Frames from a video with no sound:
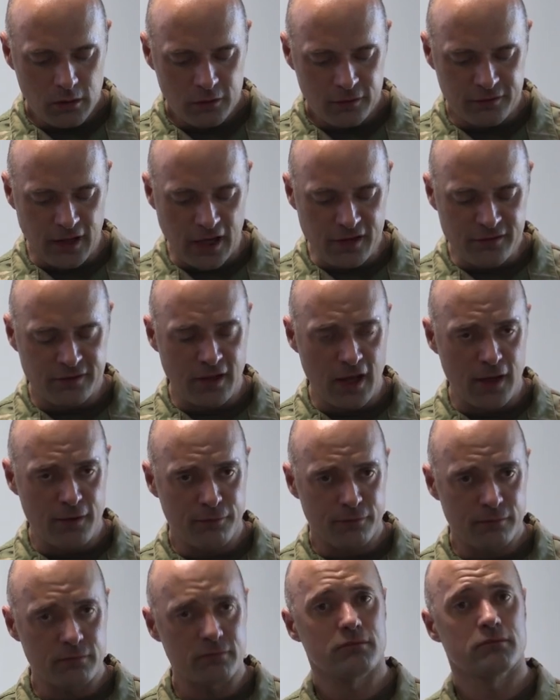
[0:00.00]
Stay
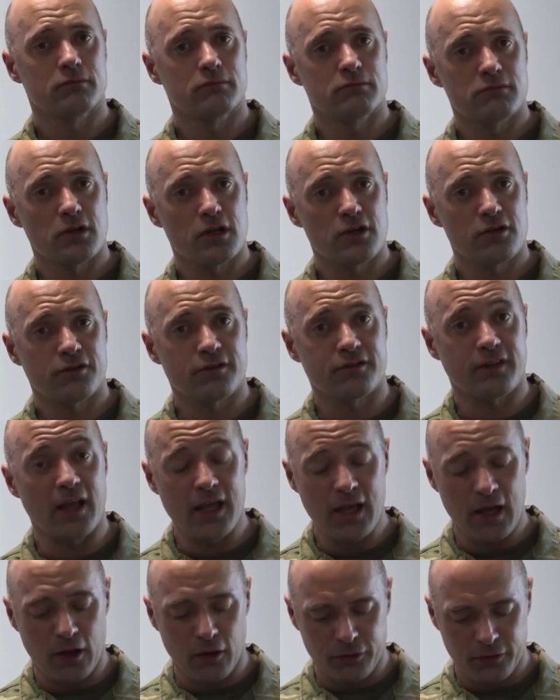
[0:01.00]
safe,
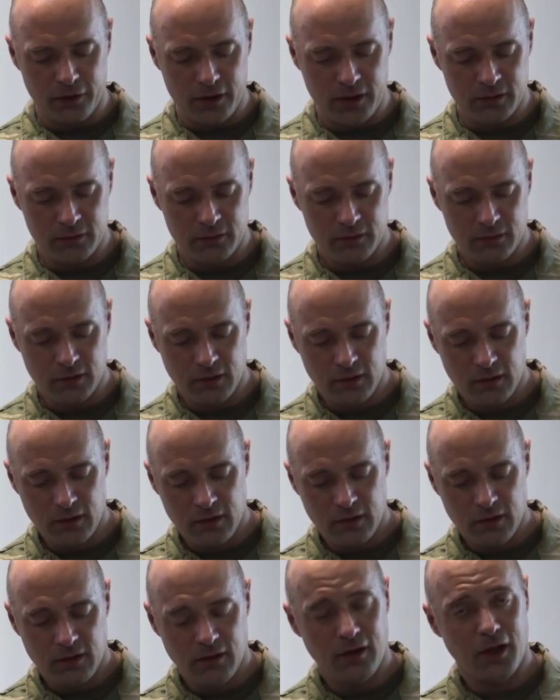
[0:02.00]
stay healthy,
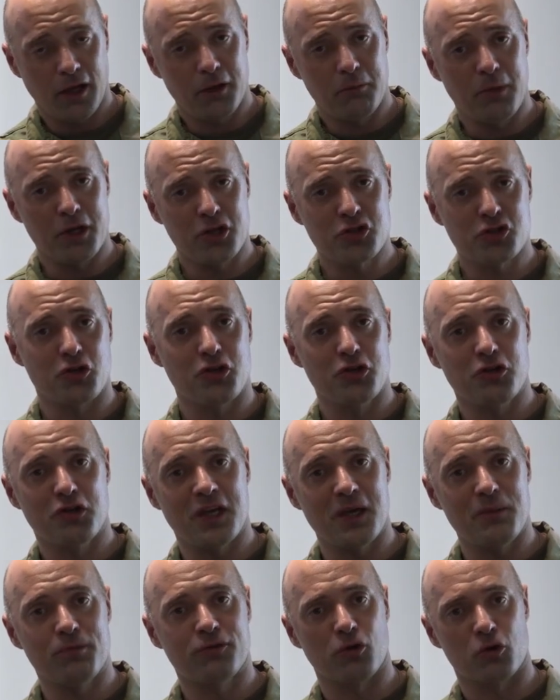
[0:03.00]
and make sure you
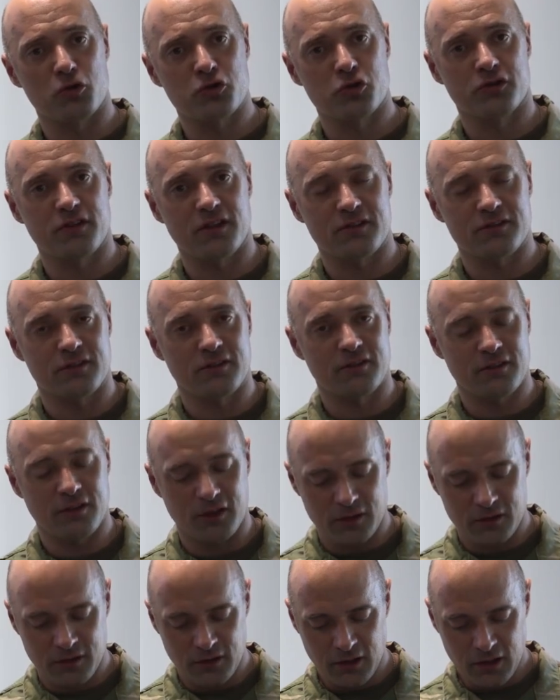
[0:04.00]
keep social
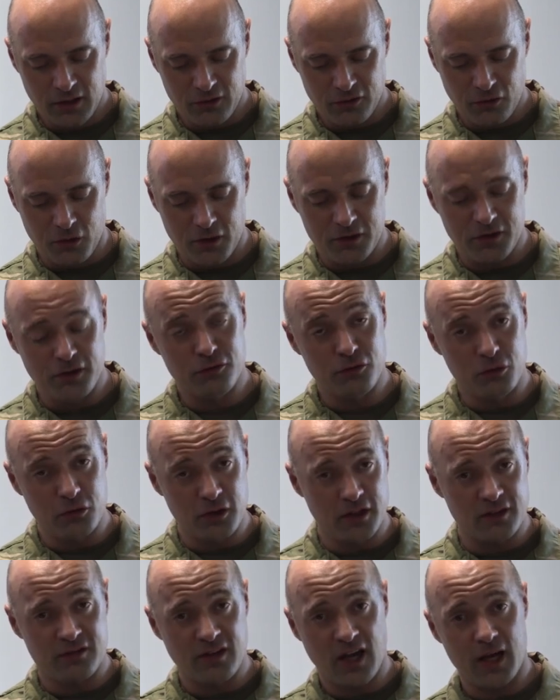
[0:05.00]
distancing during these
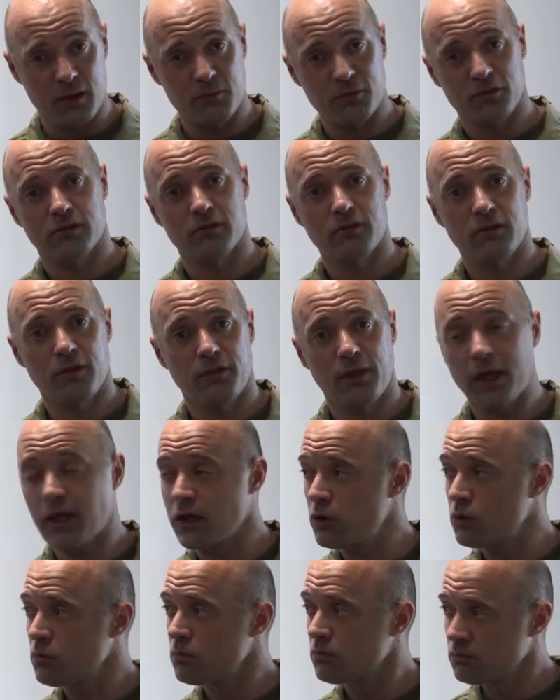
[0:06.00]
unique times.
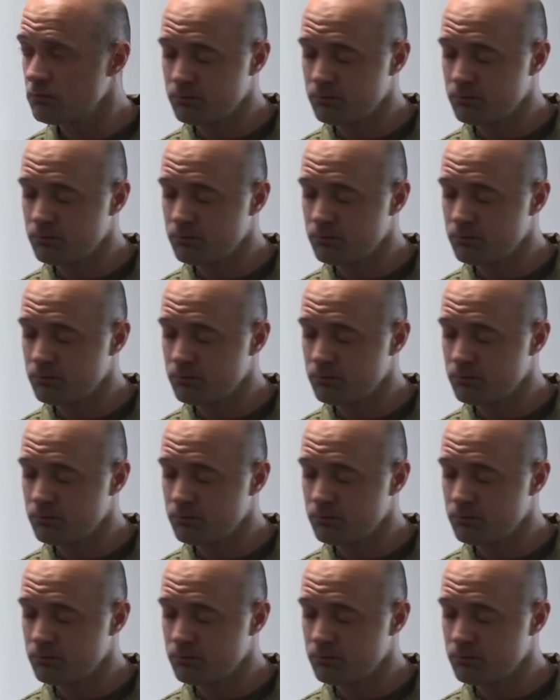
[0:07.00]
Thank you.